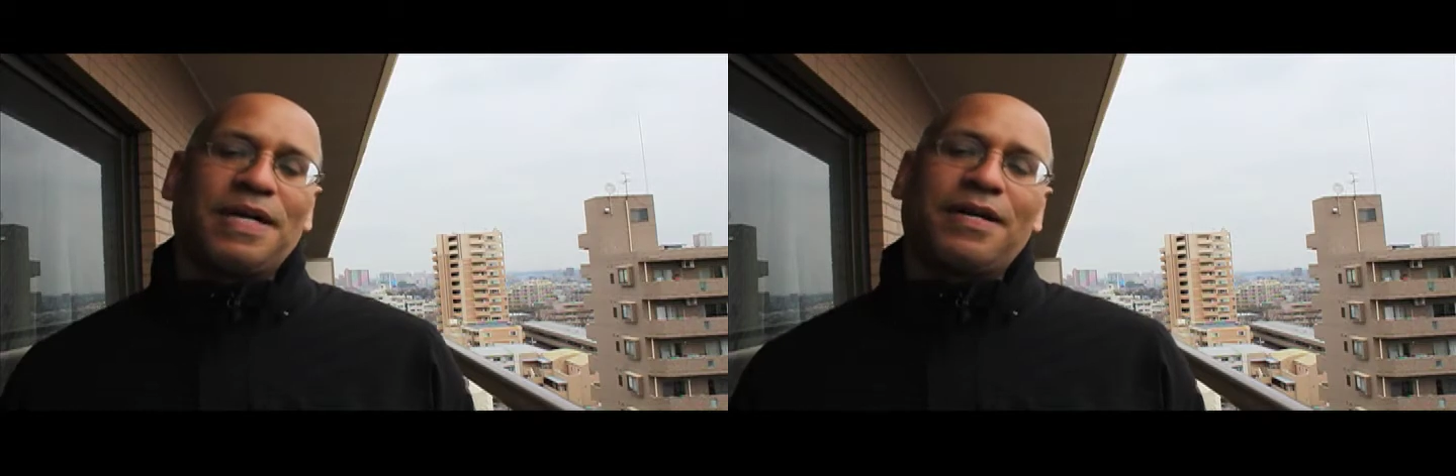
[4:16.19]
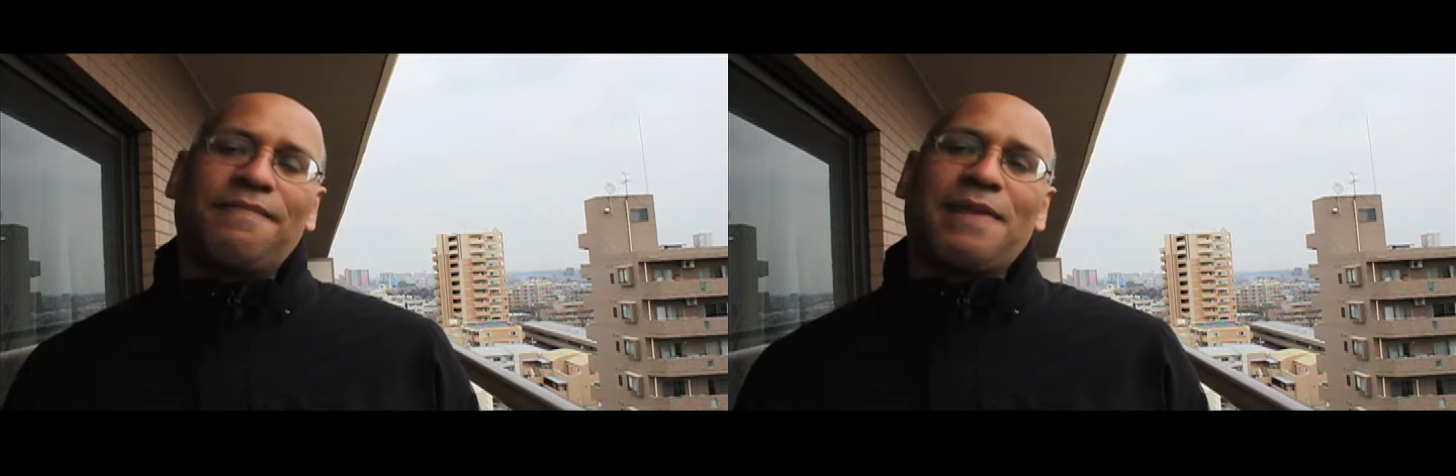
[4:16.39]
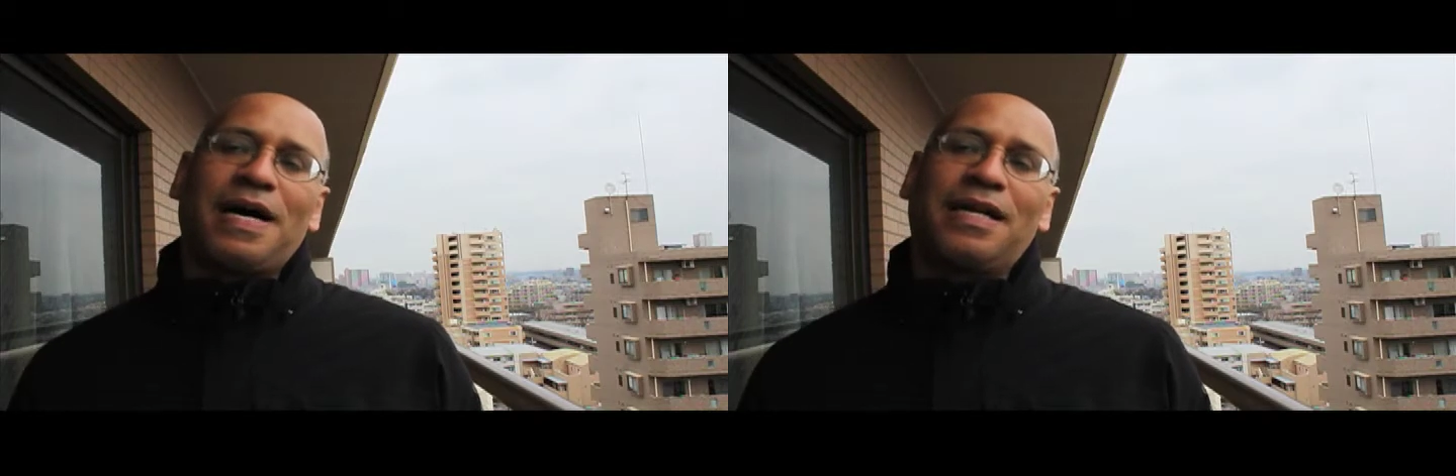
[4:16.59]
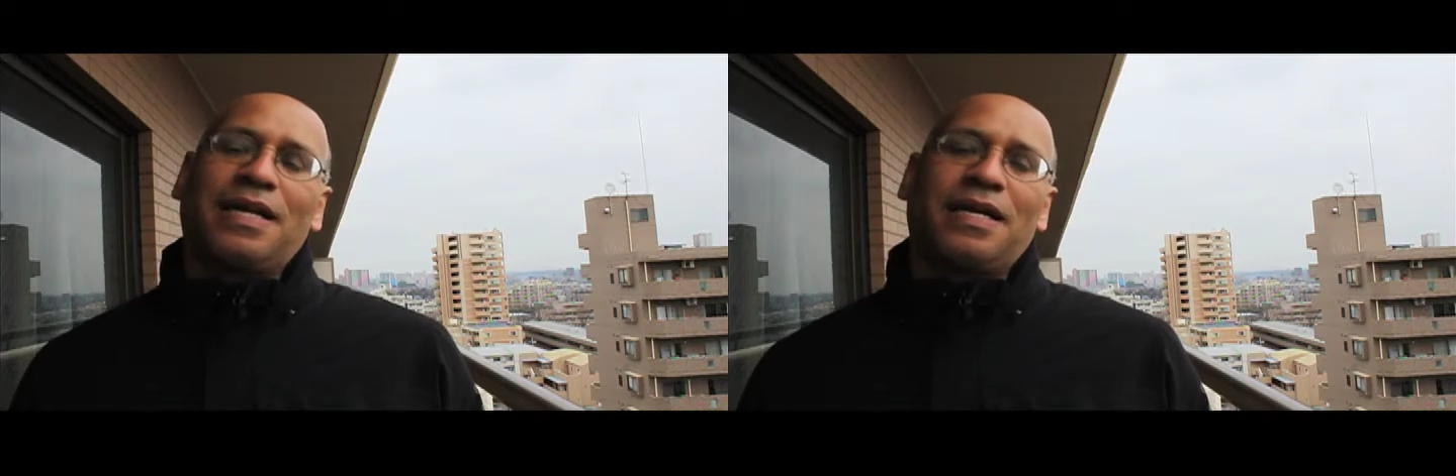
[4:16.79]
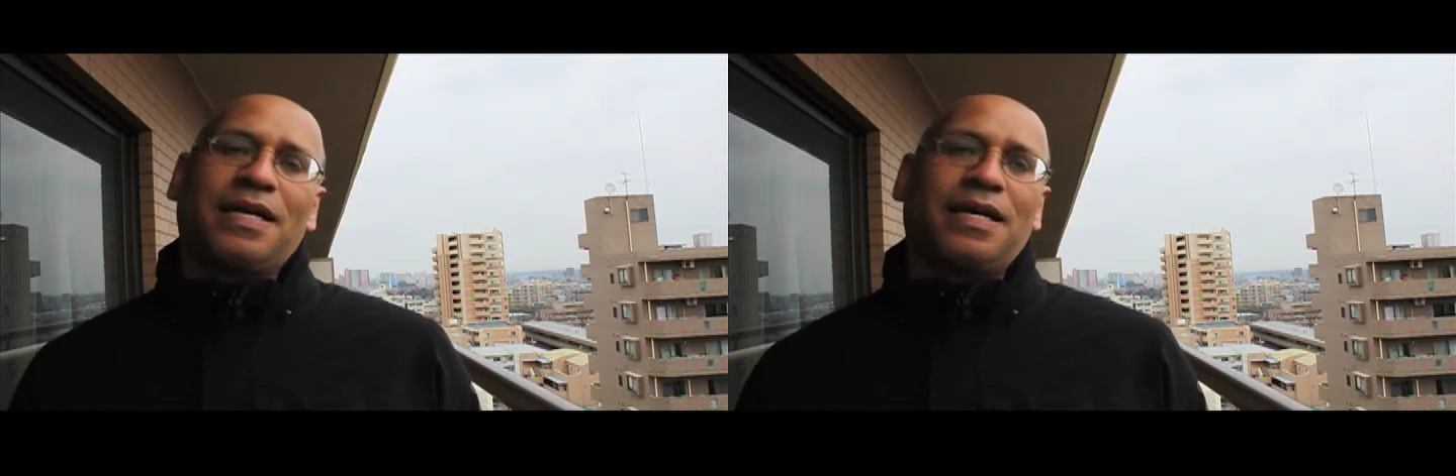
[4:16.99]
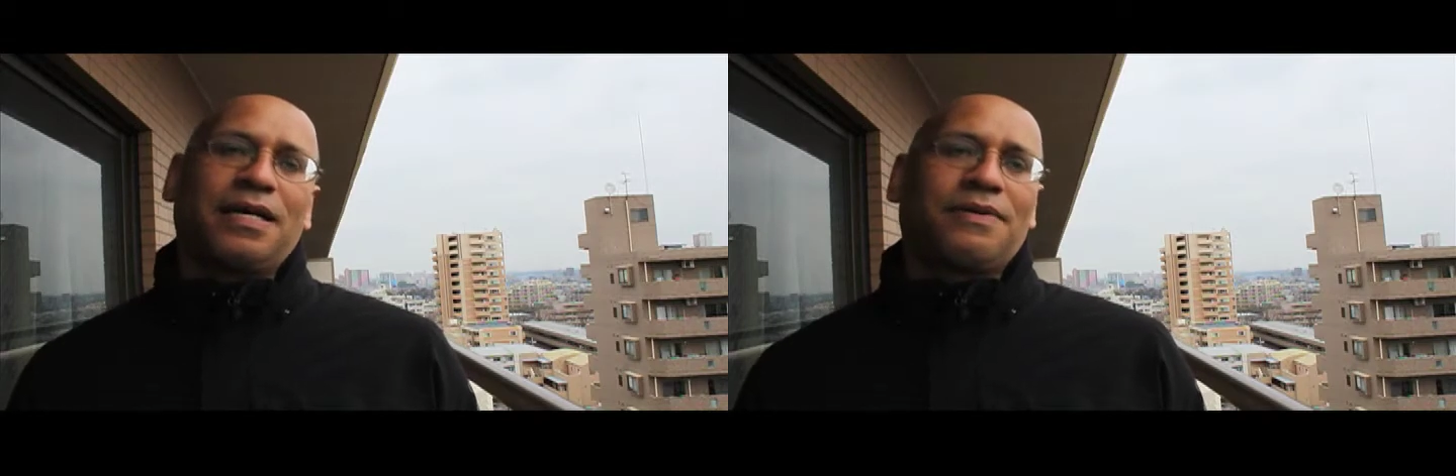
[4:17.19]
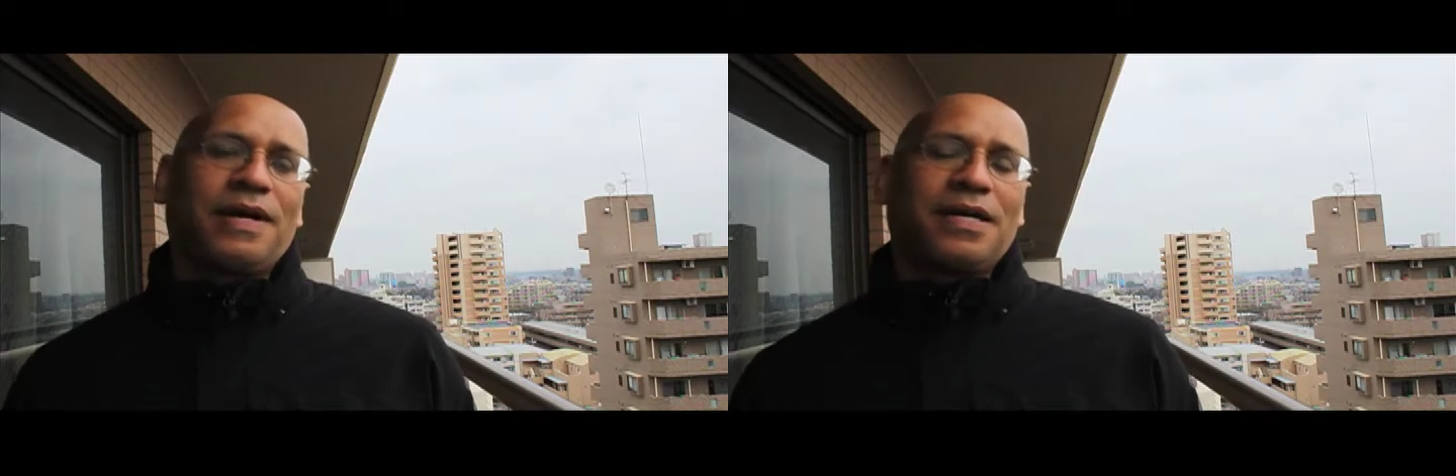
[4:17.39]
buddy of mine and a great